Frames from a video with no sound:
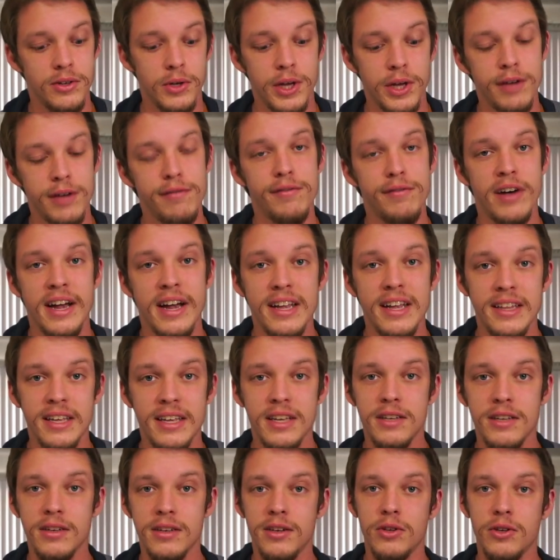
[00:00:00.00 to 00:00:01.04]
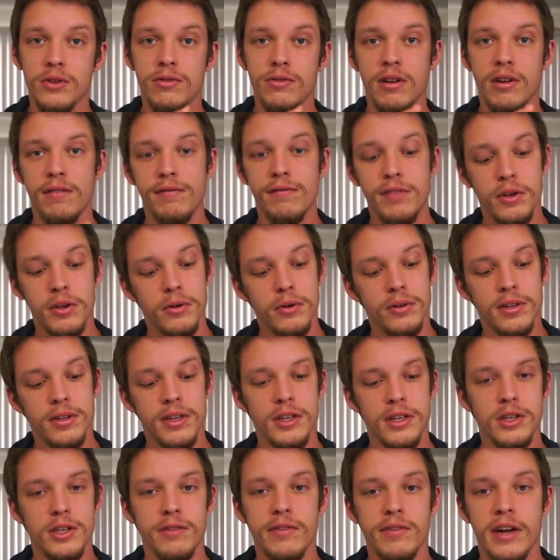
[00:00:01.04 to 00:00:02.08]
So you have violin, and you've got
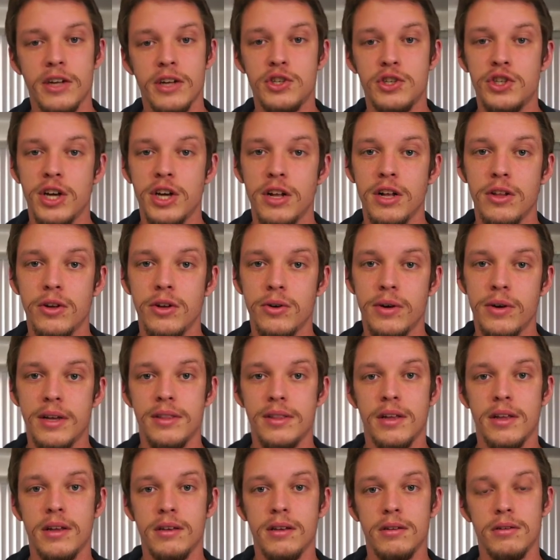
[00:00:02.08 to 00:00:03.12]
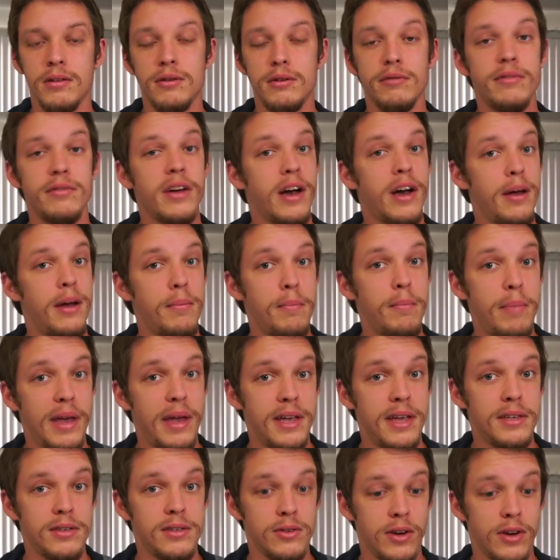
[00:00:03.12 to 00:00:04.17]
viola, and you've got cello, and then you've got
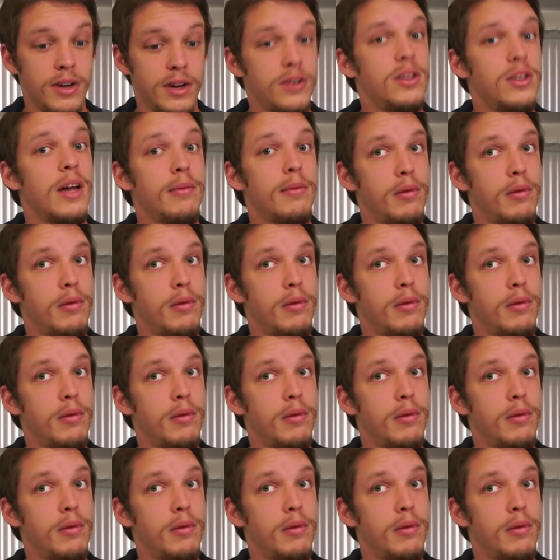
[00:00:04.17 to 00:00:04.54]
bass, right?